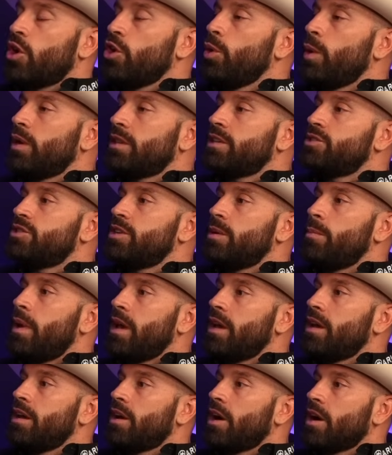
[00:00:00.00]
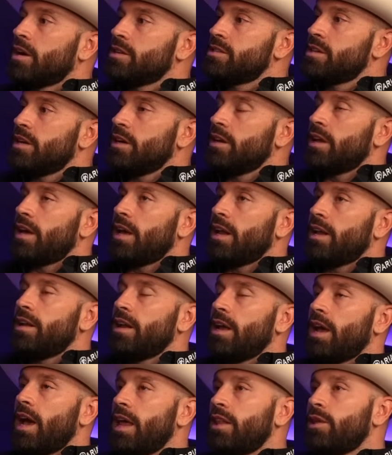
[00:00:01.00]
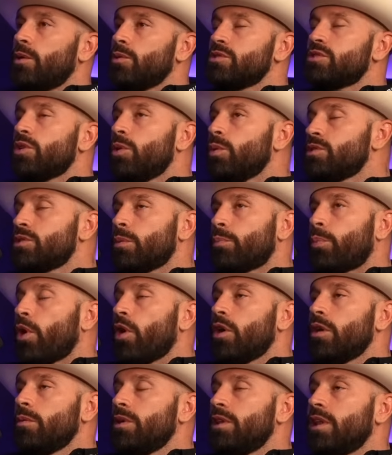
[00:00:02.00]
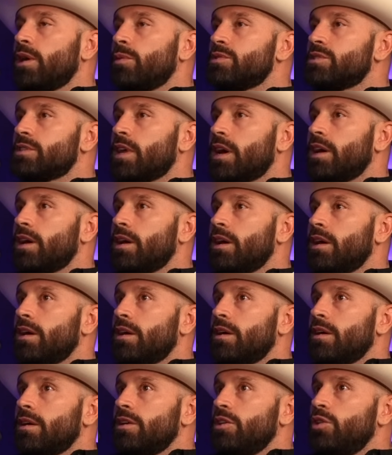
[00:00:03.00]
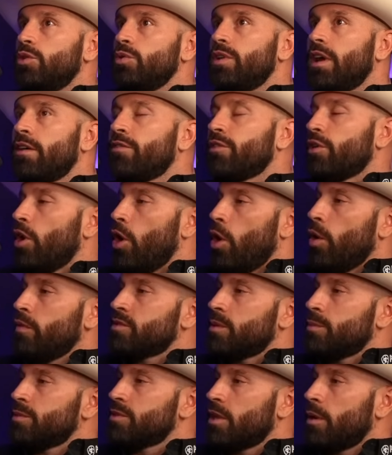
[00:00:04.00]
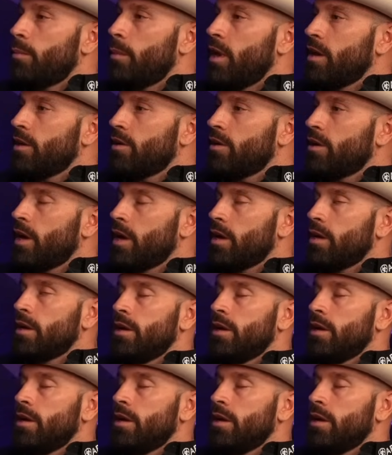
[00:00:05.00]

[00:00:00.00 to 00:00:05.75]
you at the gym making content and there was always a part of me that was like, you never know if someone's going to make it or not.